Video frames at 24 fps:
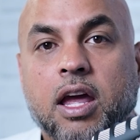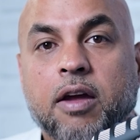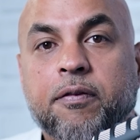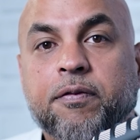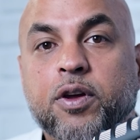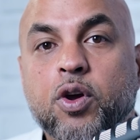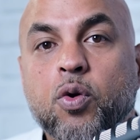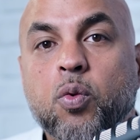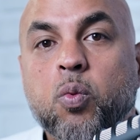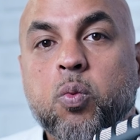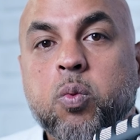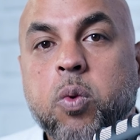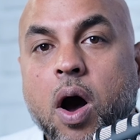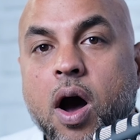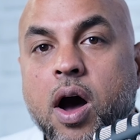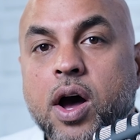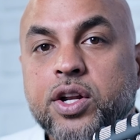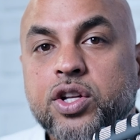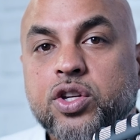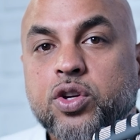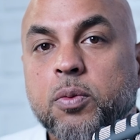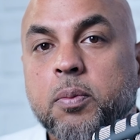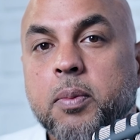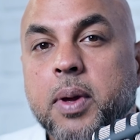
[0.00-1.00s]
If you
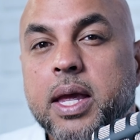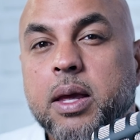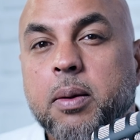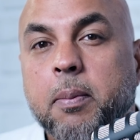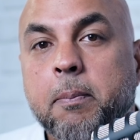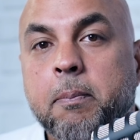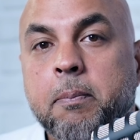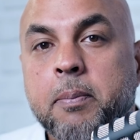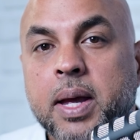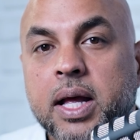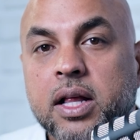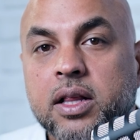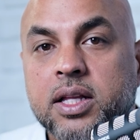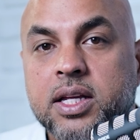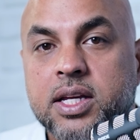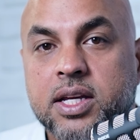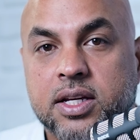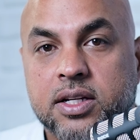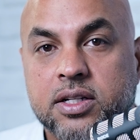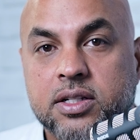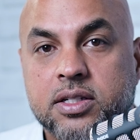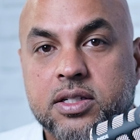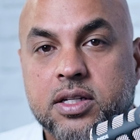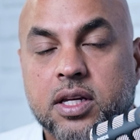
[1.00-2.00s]
want to make
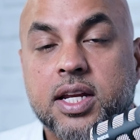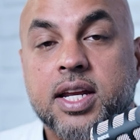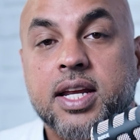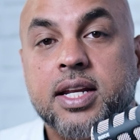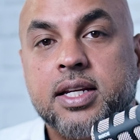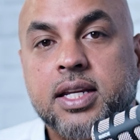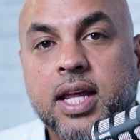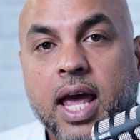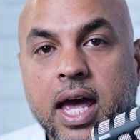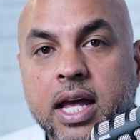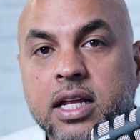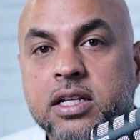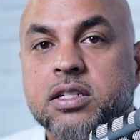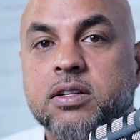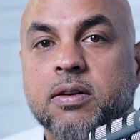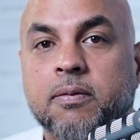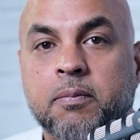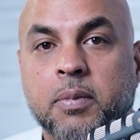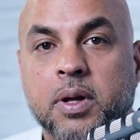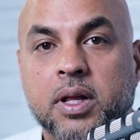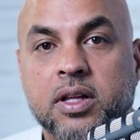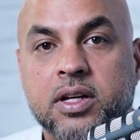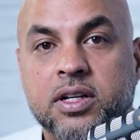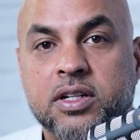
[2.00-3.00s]
millions, tens of
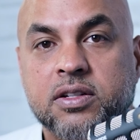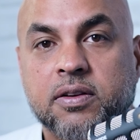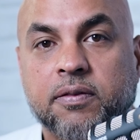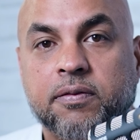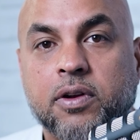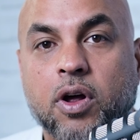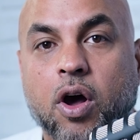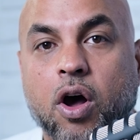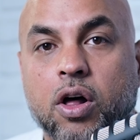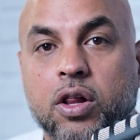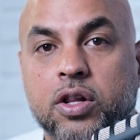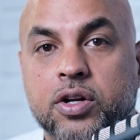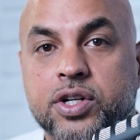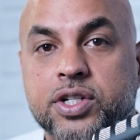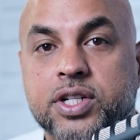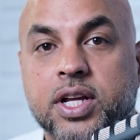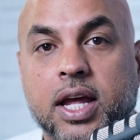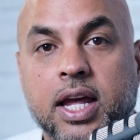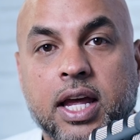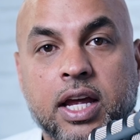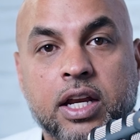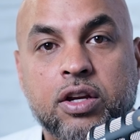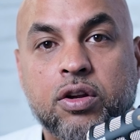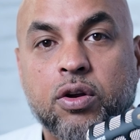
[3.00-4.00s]
millions of dollars
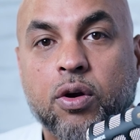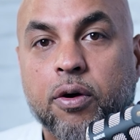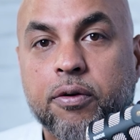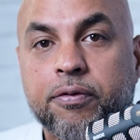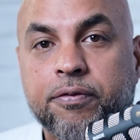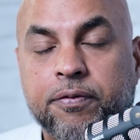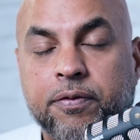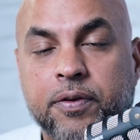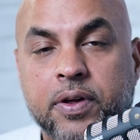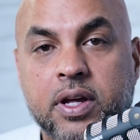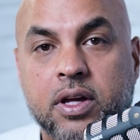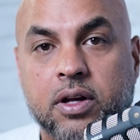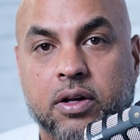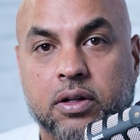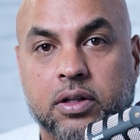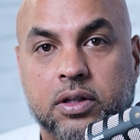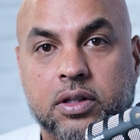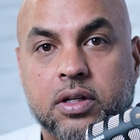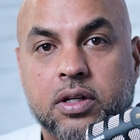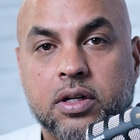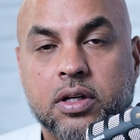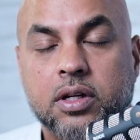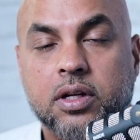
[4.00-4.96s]
in your field,